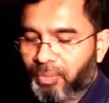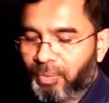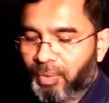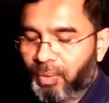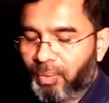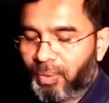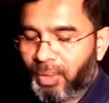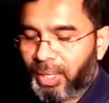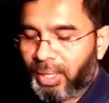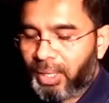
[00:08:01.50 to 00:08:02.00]
if you
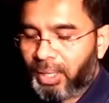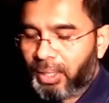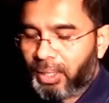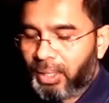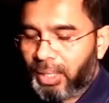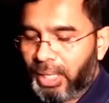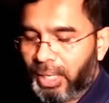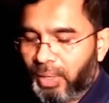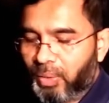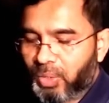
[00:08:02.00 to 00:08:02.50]

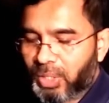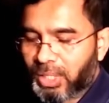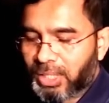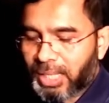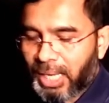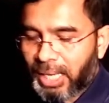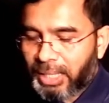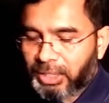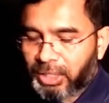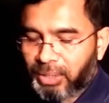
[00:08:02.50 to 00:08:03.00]
use this
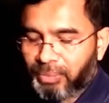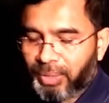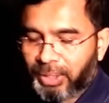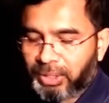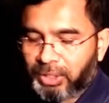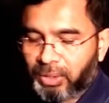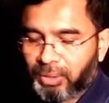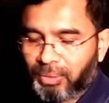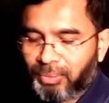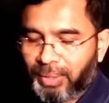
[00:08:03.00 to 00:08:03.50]
correction
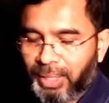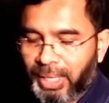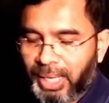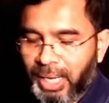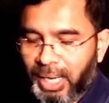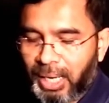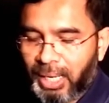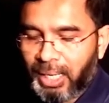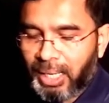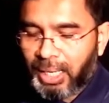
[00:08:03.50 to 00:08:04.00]
factor over
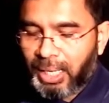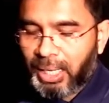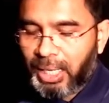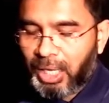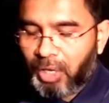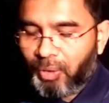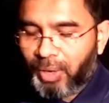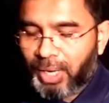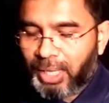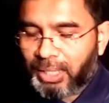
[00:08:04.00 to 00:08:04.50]
here
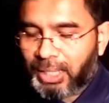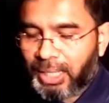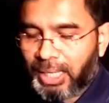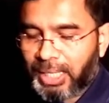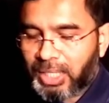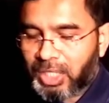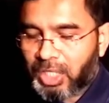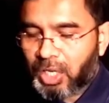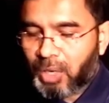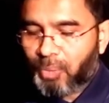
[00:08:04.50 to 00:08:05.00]
you get the
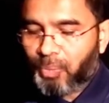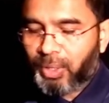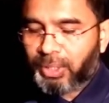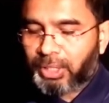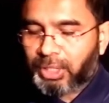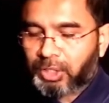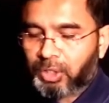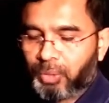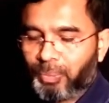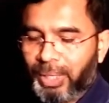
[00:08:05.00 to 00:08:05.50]
density of
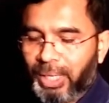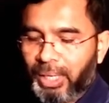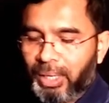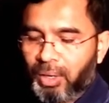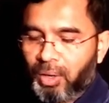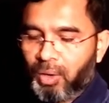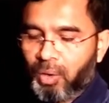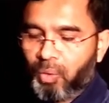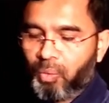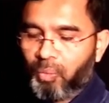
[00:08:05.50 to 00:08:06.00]
water to be
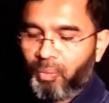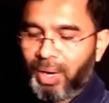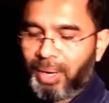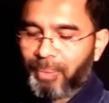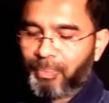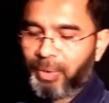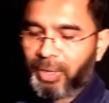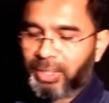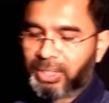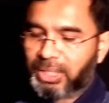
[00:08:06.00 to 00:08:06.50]

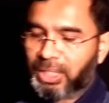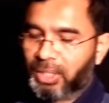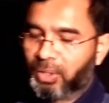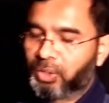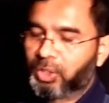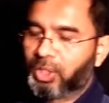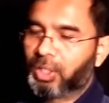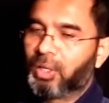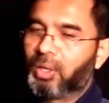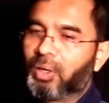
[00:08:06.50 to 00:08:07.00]

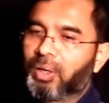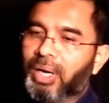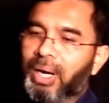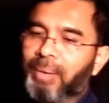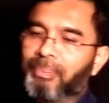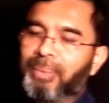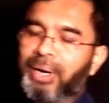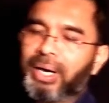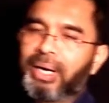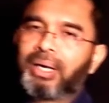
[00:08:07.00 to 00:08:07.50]
1.02
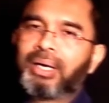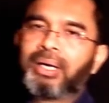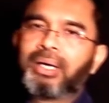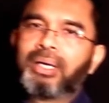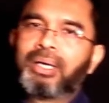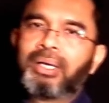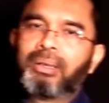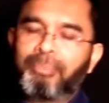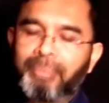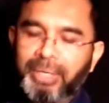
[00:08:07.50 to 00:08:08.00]
kilogram per
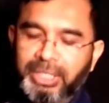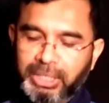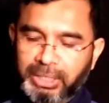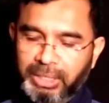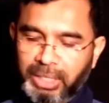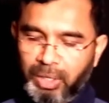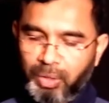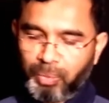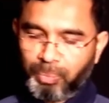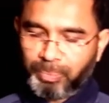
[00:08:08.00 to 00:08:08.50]
meter
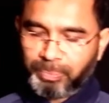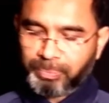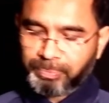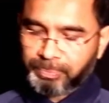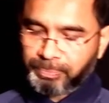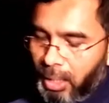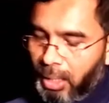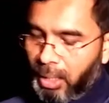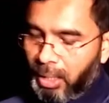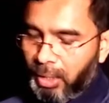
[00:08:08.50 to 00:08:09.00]
cube
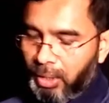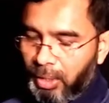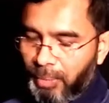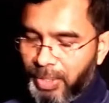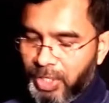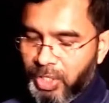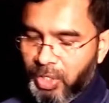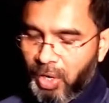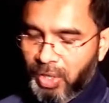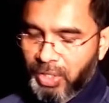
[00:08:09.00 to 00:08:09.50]
now the
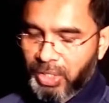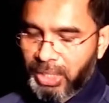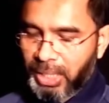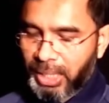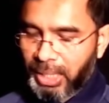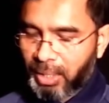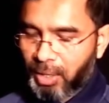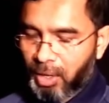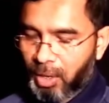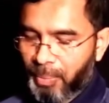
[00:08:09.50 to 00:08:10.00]

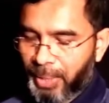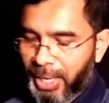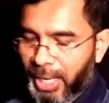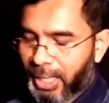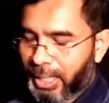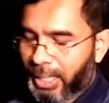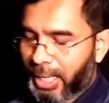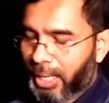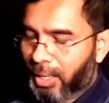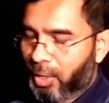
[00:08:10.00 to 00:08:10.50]
viscosity of
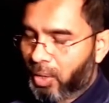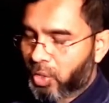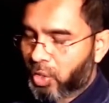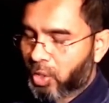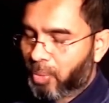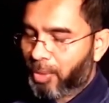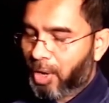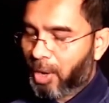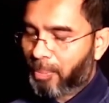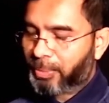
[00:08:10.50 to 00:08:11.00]
air can
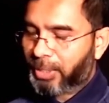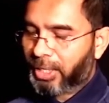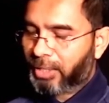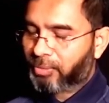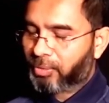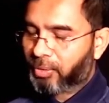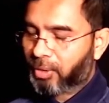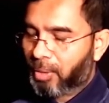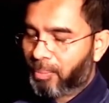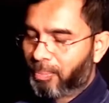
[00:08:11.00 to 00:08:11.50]
also be obtained
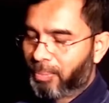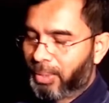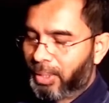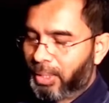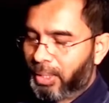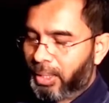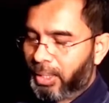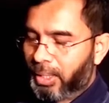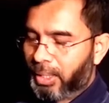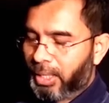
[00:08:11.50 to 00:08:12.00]
from
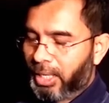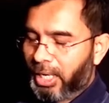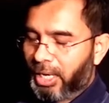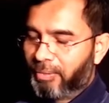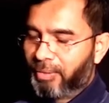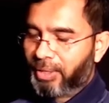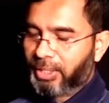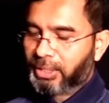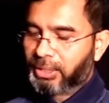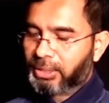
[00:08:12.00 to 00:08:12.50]

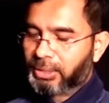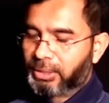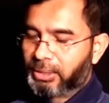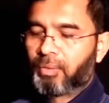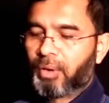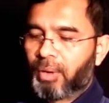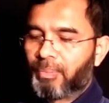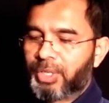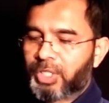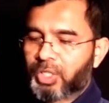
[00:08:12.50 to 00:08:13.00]
given
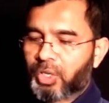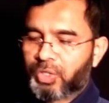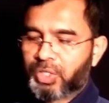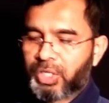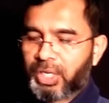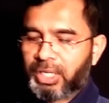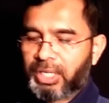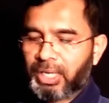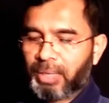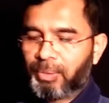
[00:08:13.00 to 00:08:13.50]
from
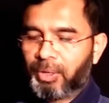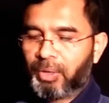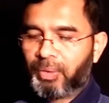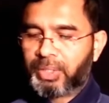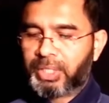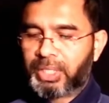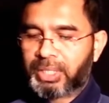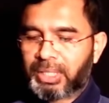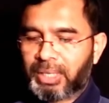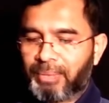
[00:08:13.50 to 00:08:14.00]
viscosity table
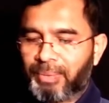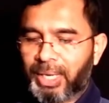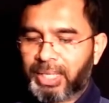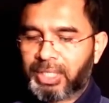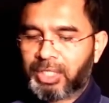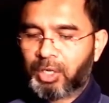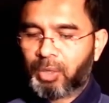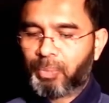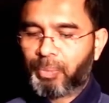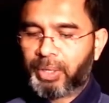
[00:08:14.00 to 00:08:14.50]
which is given
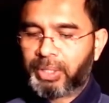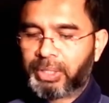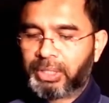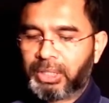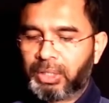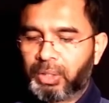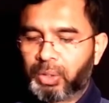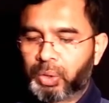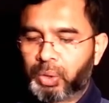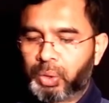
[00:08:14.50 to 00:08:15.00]
as
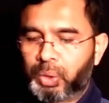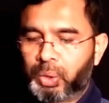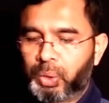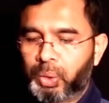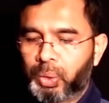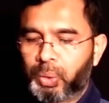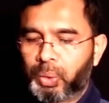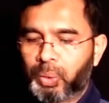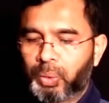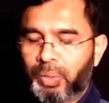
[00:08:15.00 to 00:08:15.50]

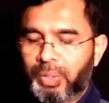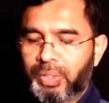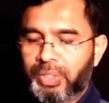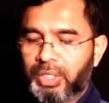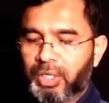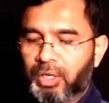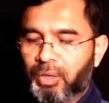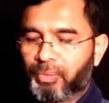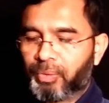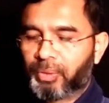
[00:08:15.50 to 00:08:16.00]

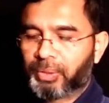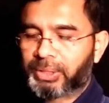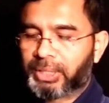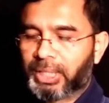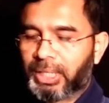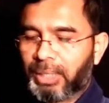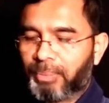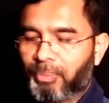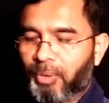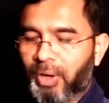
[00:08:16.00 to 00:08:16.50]
0.0204
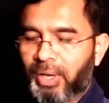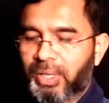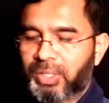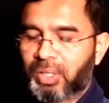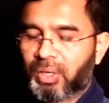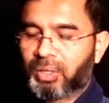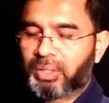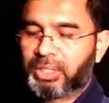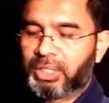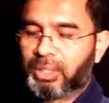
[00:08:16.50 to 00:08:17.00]
centipoise
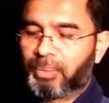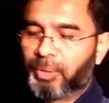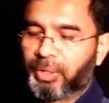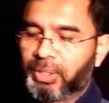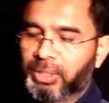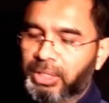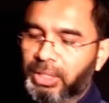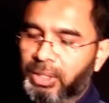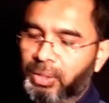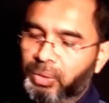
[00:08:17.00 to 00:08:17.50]
or
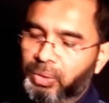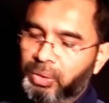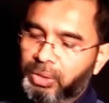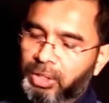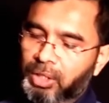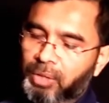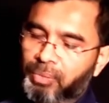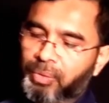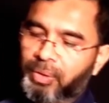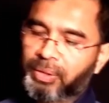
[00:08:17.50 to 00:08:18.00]

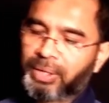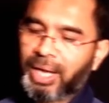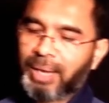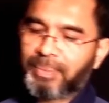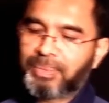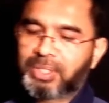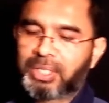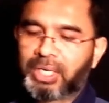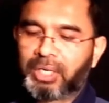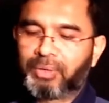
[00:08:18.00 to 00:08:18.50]
0.0204
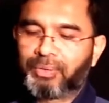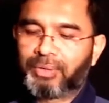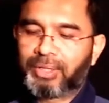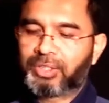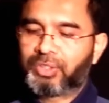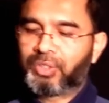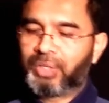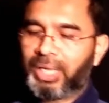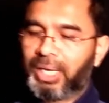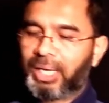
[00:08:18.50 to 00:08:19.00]
times 10 to the
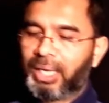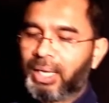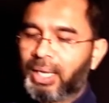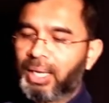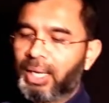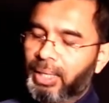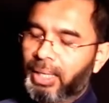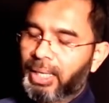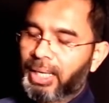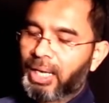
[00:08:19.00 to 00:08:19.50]
3
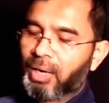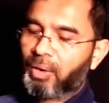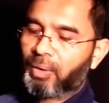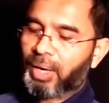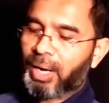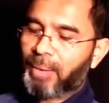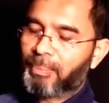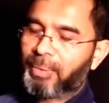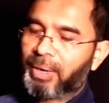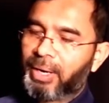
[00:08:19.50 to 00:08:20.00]

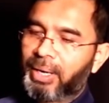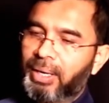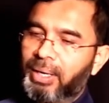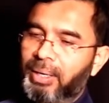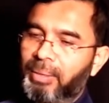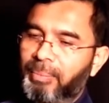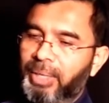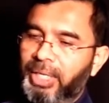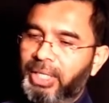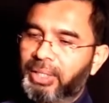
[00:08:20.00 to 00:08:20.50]
kilogram per
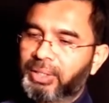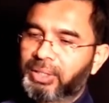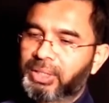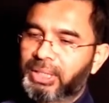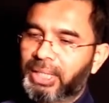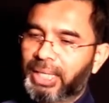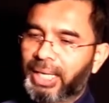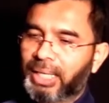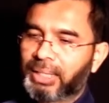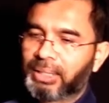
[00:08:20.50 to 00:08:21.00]
meter
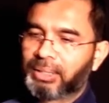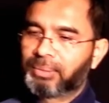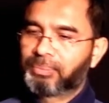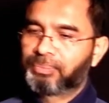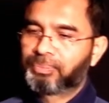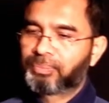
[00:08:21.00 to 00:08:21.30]
second.